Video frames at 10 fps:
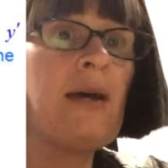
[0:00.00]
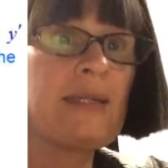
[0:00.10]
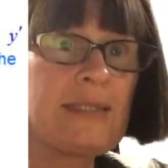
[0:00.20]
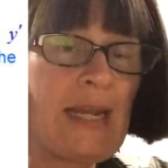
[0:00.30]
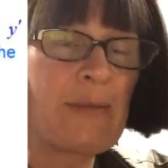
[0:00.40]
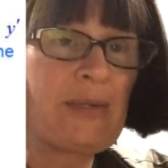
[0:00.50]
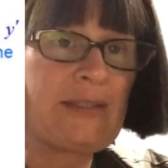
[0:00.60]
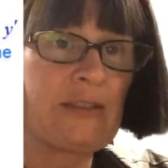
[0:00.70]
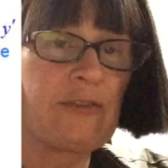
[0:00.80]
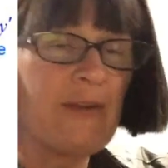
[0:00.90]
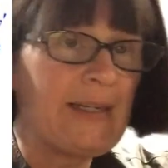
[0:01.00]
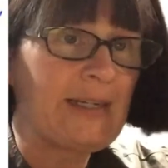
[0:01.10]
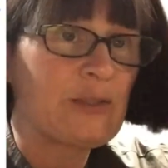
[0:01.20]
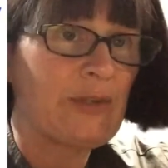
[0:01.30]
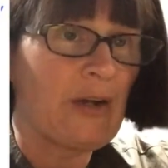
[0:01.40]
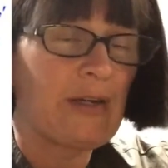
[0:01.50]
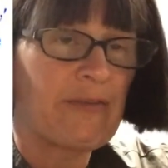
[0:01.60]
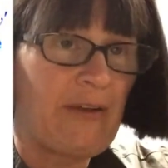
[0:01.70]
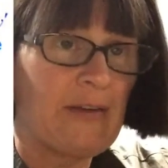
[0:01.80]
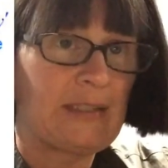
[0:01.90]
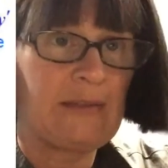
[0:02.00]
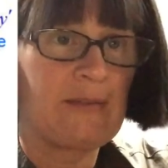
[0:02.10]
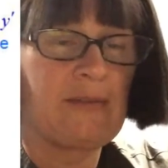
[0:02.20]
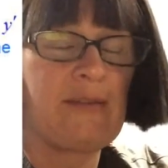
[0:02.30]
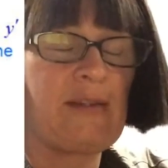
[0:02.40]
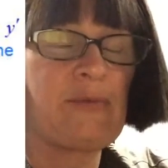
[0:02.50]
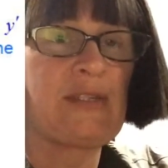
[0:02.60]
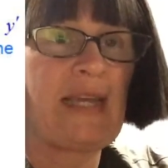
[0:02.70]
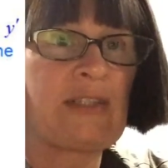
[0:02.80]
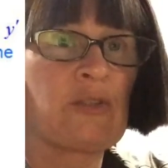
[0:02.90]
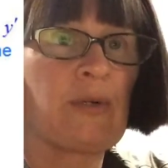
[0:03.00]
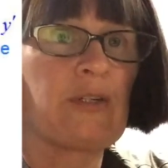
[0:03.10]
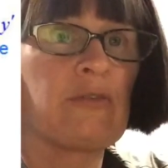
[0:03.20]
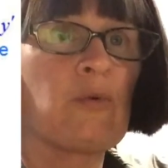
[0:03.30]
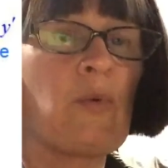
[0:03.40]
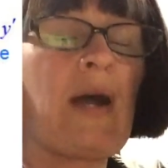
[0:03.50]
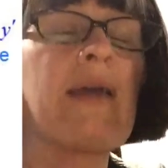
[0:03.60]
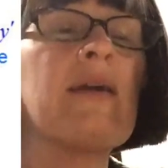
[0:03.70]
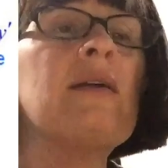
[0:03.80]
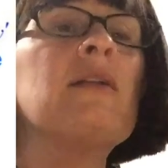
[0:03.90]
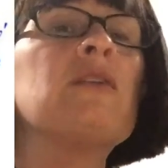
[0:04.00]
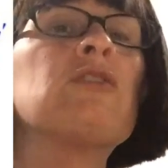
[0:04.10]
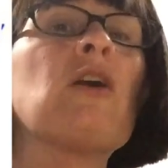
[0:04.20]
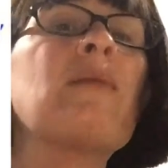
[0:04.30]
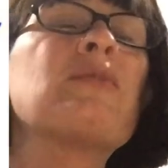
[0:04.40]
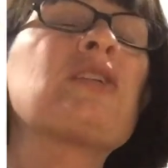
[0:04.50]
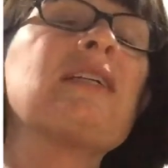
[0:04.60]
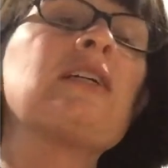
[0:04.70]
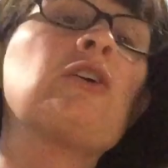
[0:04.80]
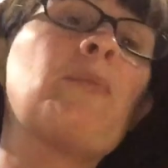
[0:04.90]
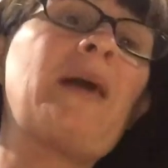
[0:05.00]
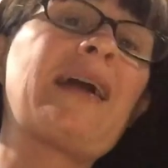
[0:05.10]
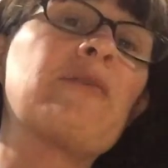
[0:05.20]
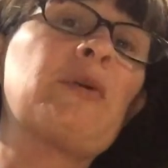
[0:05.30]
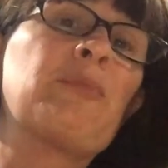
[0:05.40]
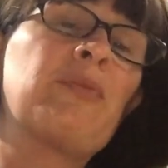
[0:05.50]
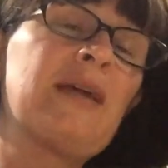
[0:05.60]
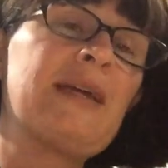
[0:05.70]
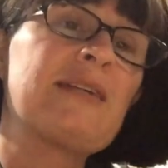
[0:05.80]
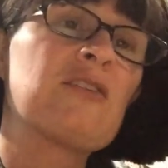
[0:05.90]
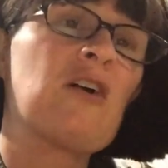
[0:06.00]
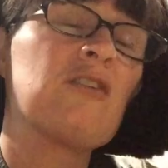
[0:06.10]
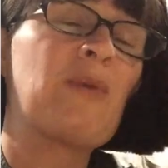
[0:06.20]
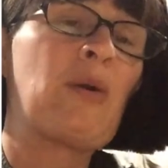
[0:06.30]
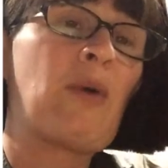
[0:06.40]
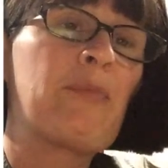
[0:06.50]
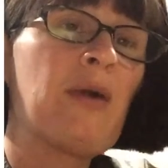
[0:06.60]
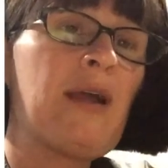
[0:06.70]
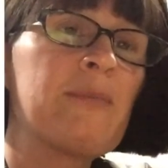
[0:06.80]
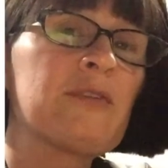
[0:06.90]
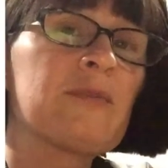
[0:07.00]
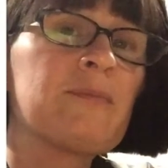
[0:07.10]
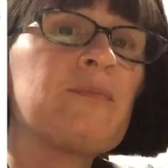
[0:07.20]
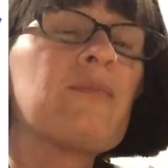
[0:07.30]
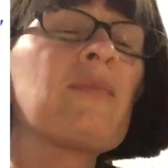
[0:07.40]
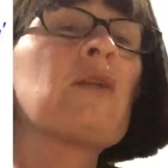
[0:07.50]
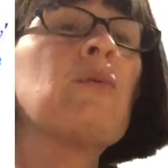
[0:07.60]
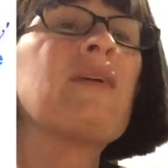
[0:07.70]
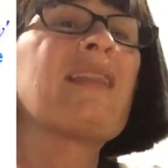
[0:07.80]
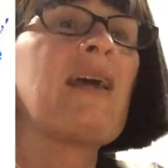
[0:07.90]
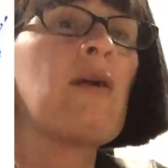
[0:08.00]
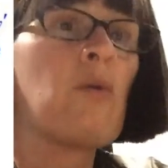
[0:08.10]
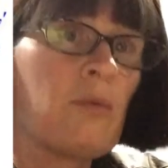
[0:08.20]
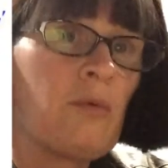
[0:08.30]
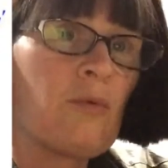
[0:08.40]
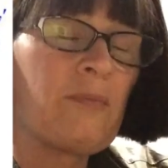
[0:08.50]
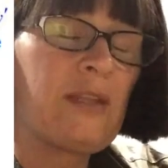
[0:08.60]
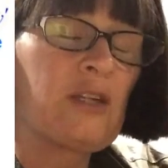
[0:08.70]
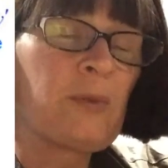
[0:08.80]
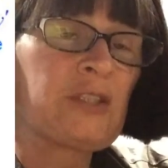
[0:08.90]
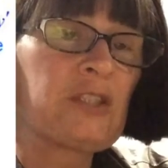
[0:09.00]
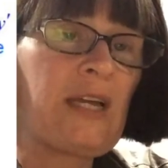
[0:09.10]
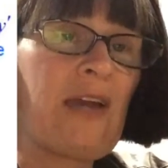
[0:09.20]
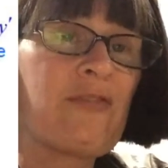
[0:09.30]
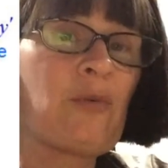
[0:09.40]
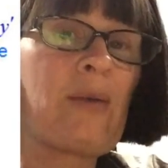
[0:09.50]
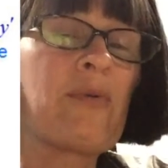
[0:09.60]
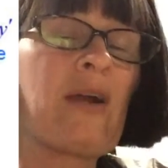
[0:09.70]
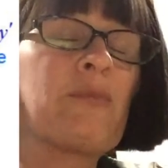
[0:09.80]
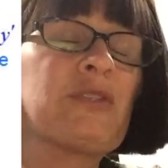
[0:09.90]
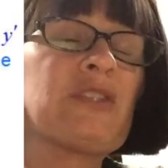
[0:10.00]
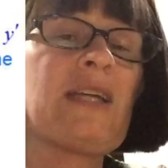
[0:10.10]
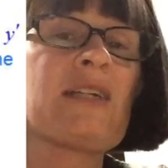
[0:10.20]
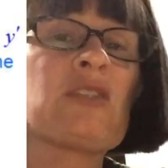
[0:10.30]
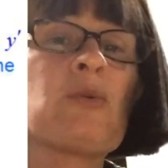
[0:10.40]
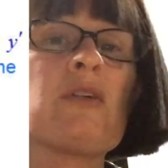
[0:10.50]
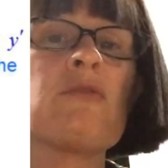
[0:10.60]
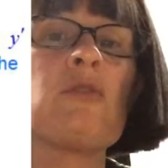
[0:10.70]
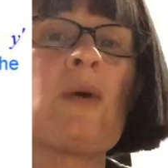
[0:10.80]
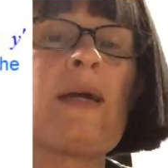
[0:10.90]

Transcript: It's not a big deal to find it because we already found it. That was x squared over y. So I'm just going to go back and replace all of my y primes with the expression I have for y prime, which is x squared over